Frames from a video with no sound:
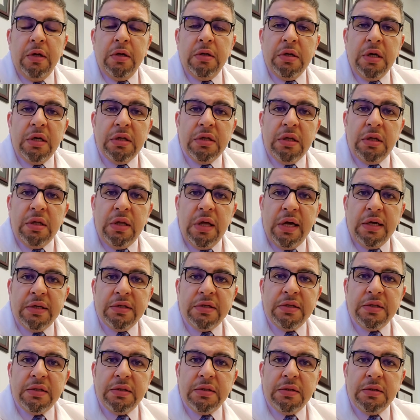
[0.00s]

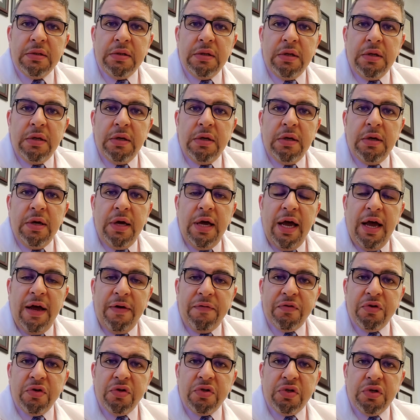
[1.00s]
Nonetheless,
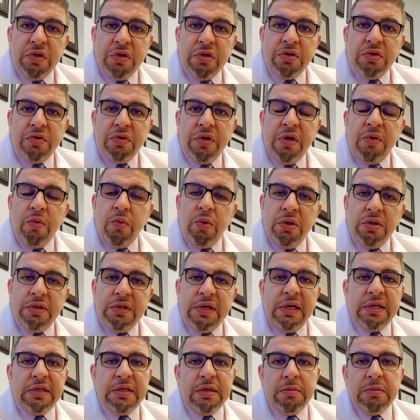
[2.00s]
after surgery, it will
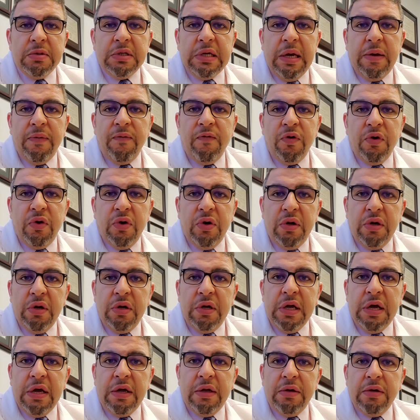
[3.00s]
take some time for you to
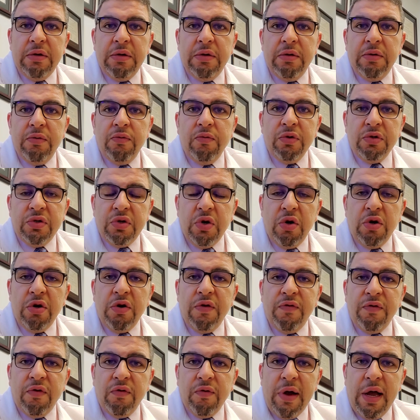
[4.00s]
get return
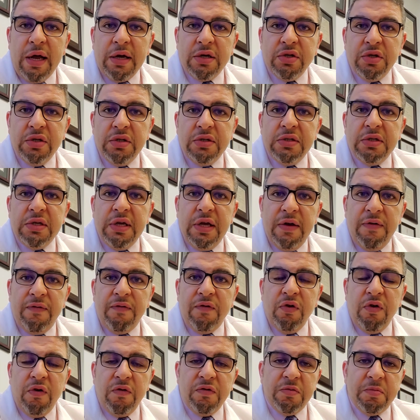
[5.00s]
of erections if
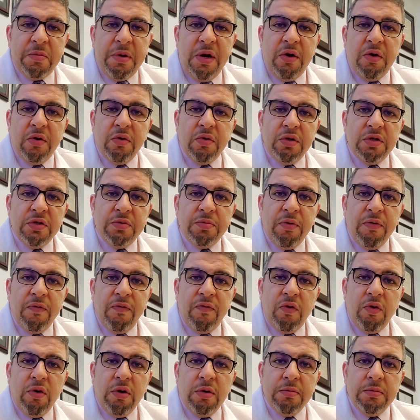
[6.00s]
nerve sparing was
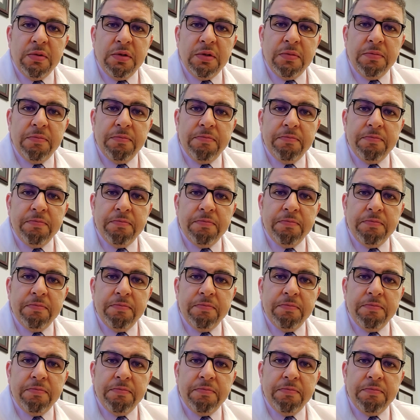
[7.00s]
performed.